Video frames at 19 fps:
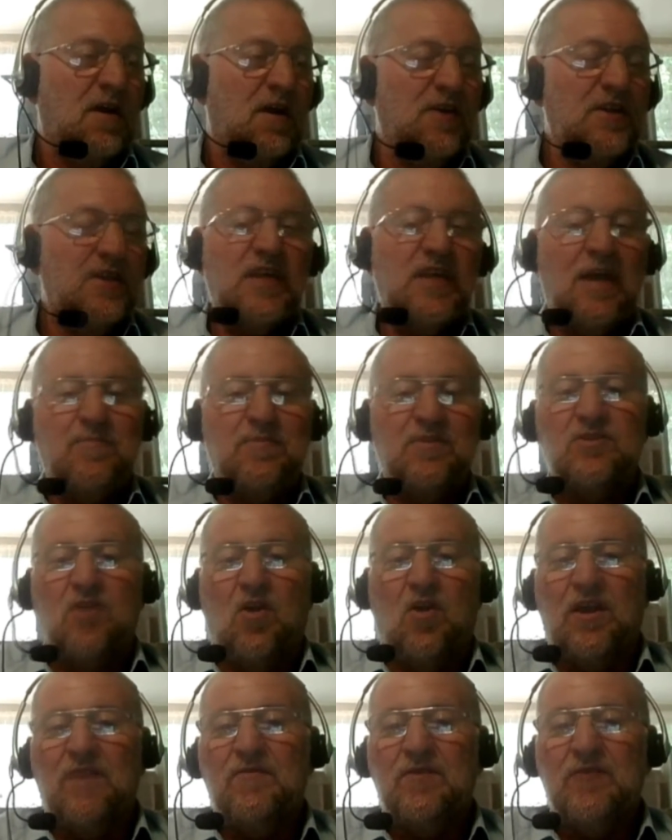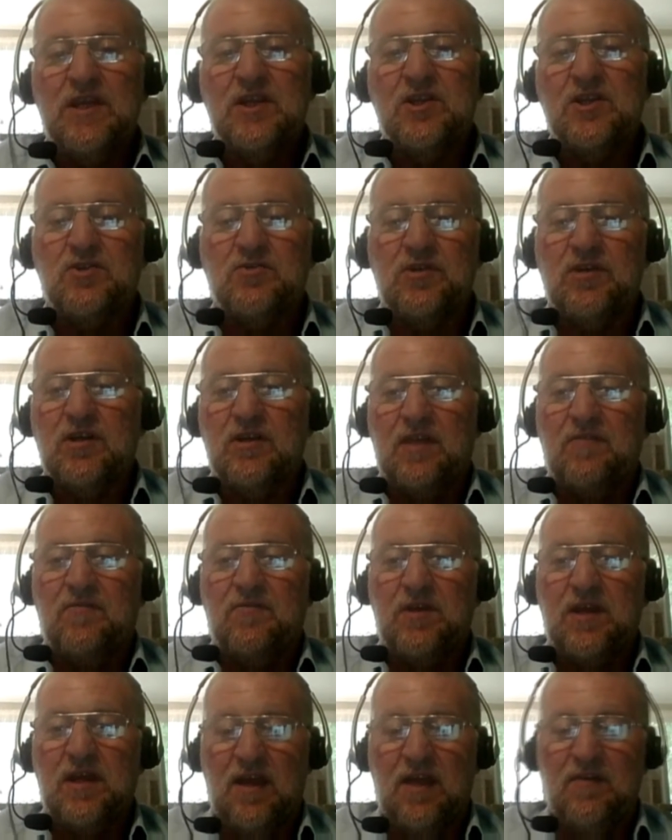and this happens on every industry and
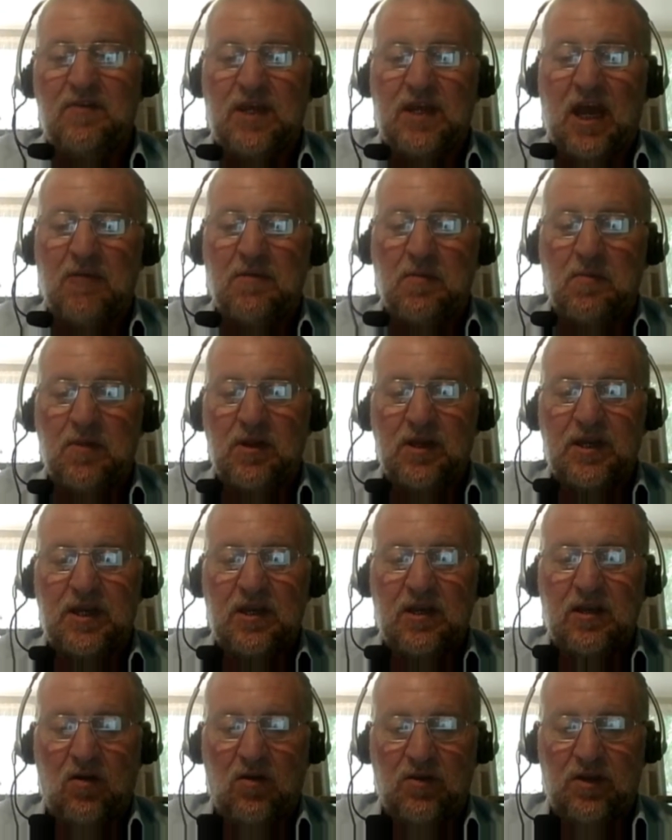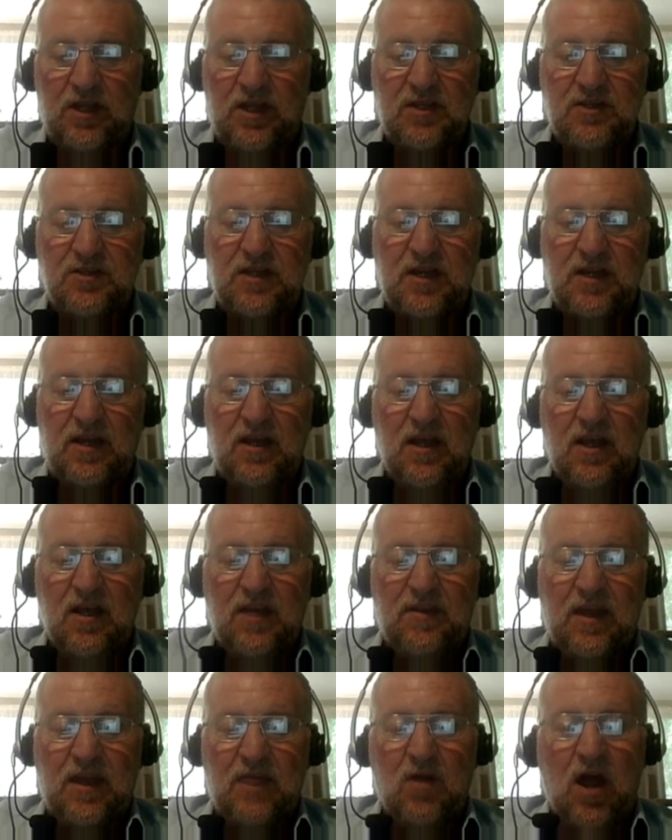every capability on the internet.
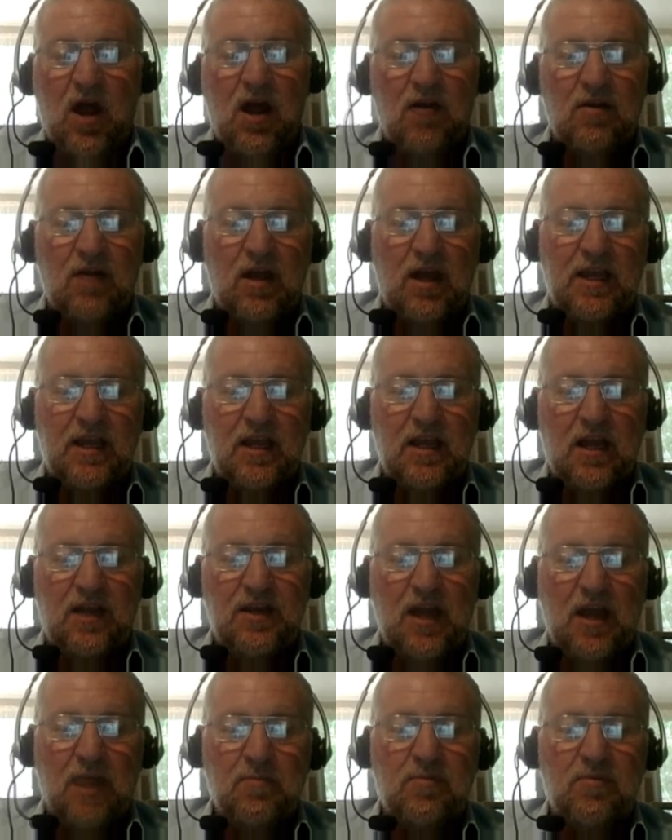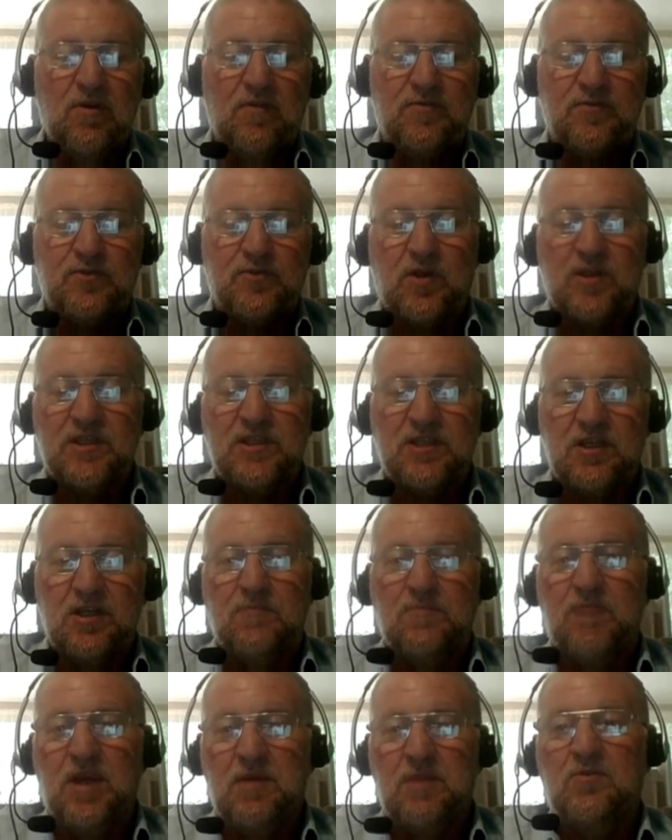There are a number of
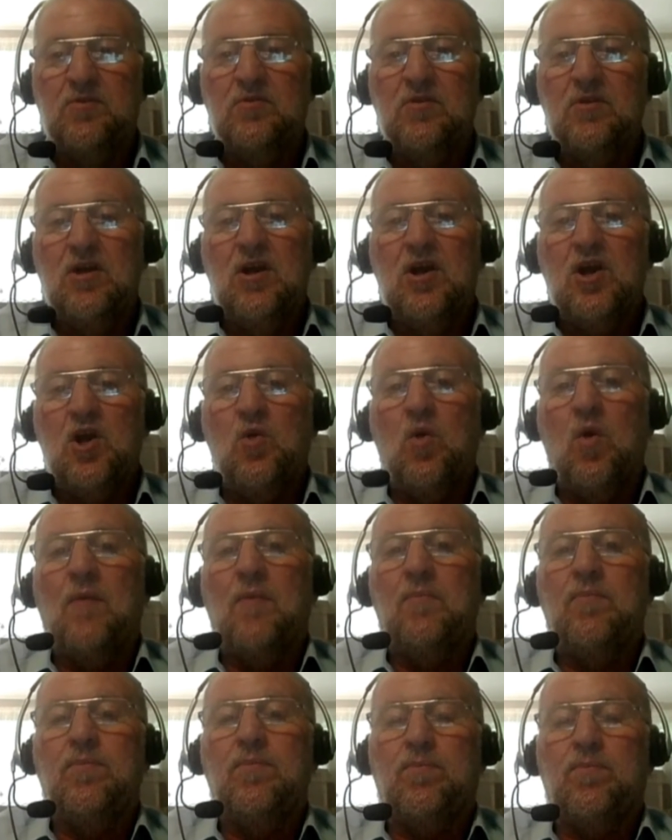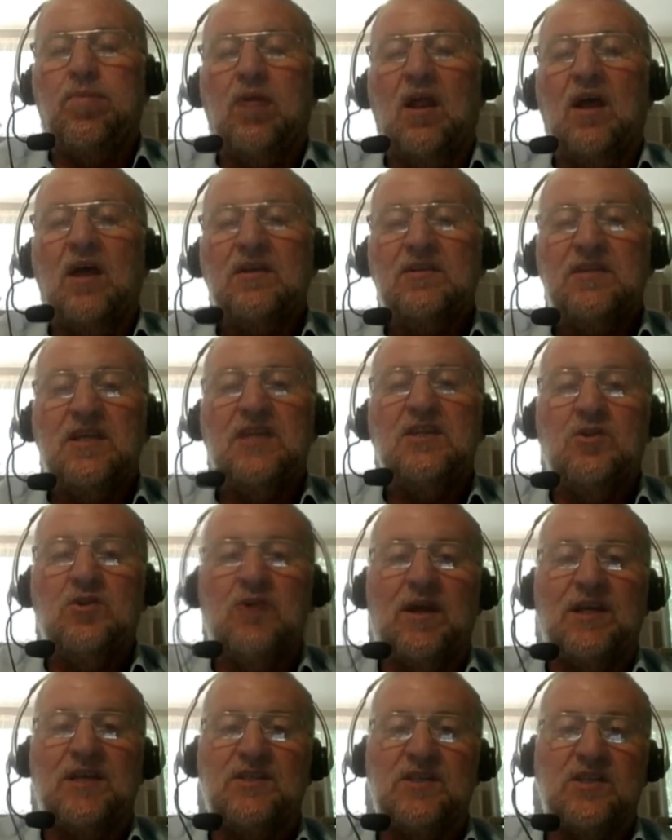trusted people who are plugged into
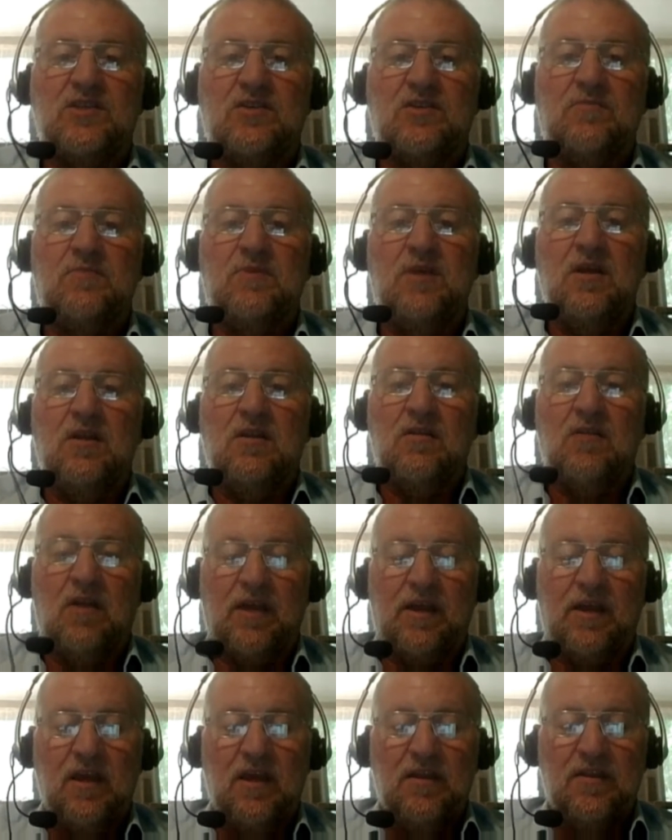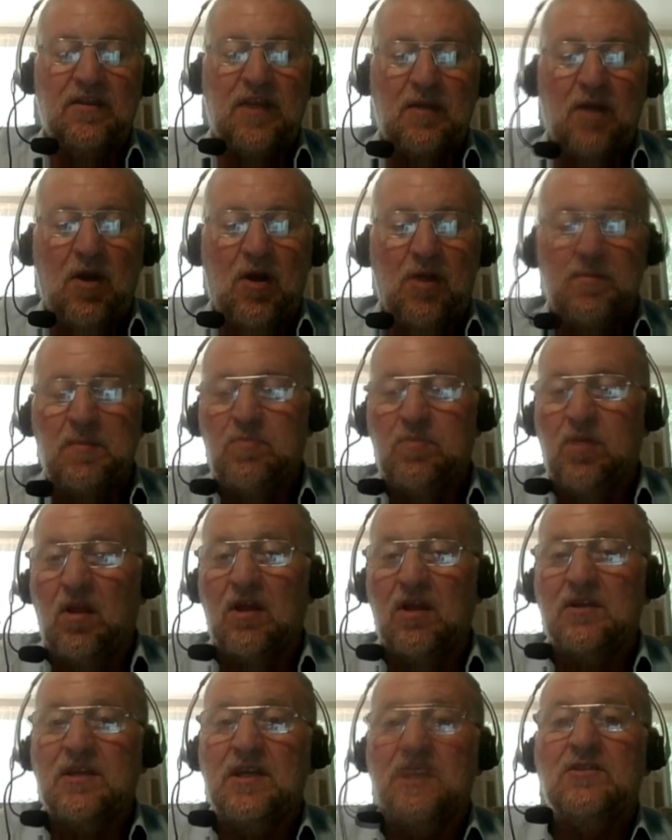a system. Like, they might be
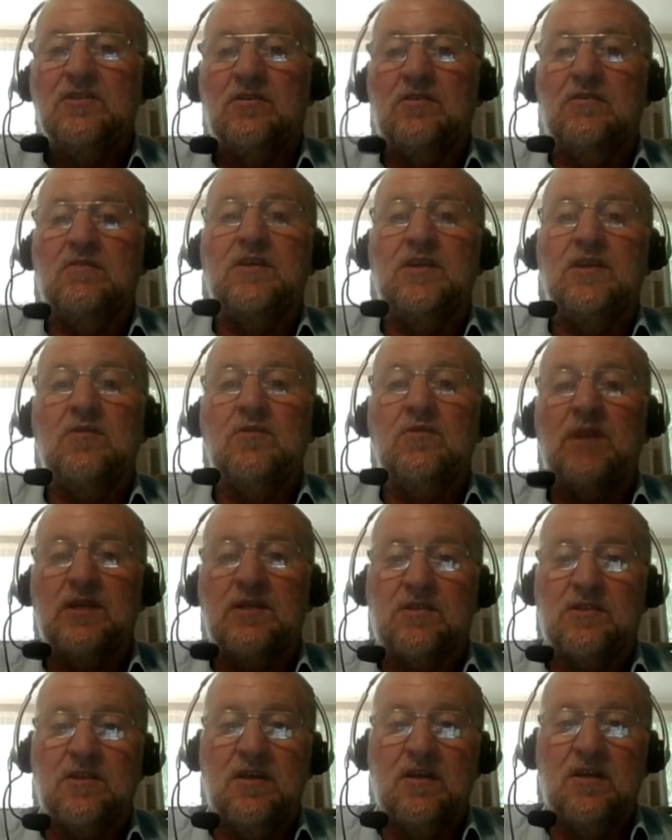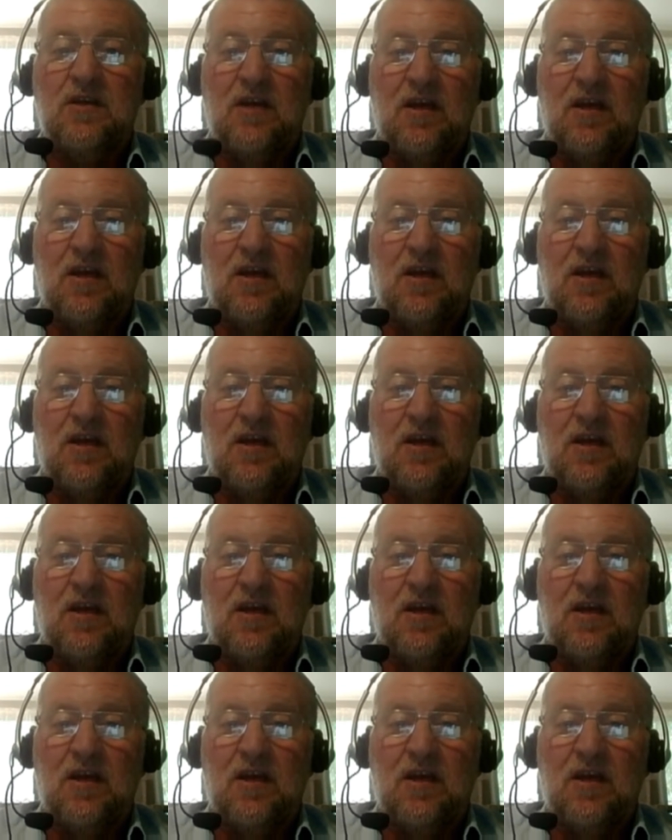plugged into the US